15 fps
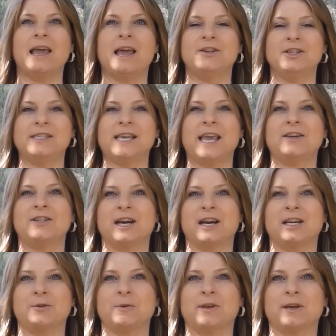and just get in
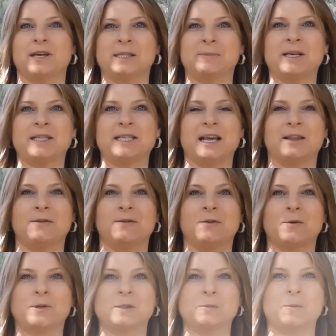touch with us by
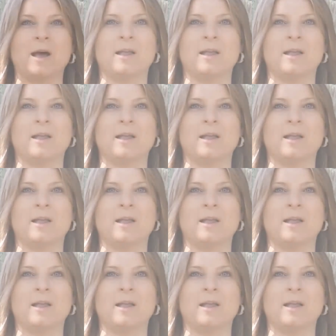telephone as